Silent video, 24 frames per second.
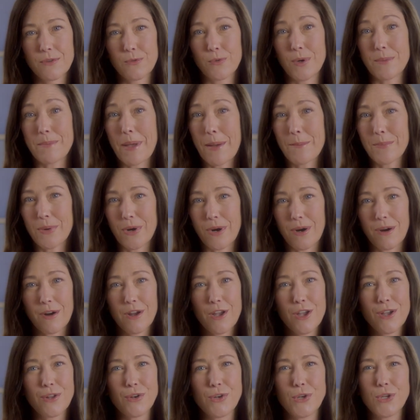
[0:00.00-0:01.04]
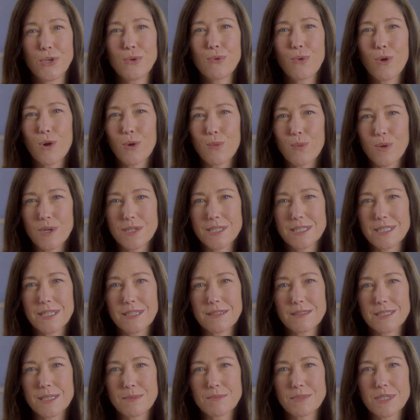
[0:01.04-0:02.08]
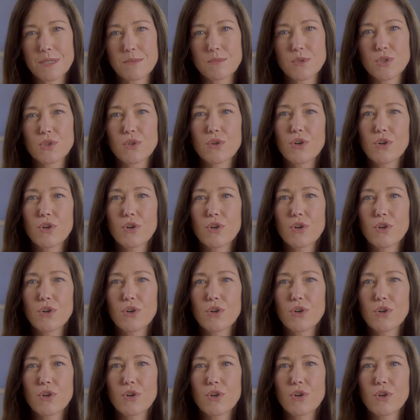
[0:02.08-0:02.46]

Remember, new or worsening symptoms